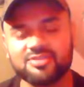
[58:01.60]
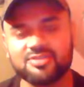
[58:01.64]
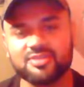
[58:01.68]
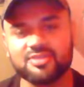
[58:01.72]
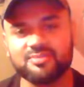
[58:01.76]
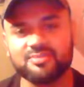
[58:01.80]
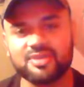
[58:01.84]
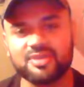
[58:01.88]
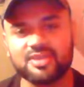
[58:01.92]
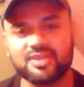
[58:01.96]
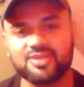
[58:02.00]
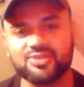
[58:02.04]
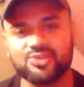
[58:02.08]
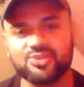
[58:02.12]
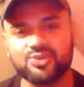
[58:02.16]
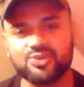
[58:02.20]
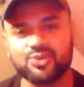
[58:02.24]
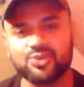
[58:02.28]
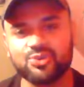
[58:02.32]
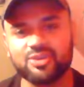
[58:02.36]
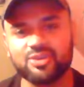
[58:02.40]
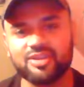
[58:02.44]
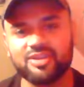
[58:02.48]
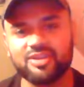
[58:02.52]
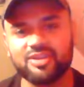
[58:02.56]
somebody's
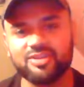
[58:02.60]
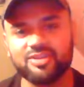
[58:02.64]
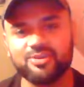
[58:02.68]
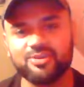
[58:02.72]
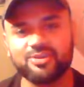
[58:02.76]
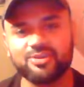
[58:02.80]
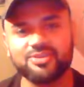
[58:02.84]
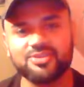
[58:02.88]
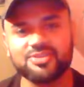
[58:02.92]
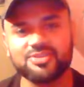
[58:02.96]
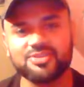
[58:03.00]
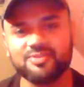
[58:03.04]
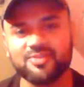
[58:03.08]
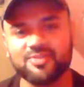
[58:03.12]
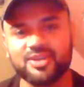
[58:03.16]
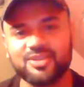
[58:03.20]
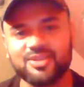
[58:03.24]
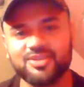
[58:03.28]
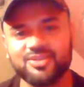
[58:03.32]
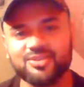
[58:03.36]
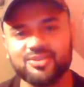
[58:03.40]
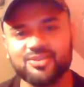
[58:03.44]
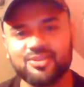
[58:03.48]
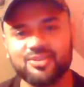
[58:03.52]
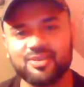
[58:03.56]
story or in
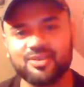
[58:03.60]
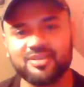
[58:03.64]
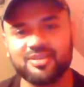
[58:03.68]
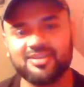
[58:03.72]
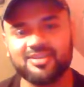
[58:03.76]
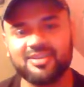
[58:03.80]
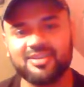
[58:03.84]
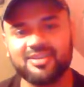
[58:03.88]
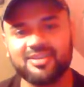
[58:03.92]
somebody's heart.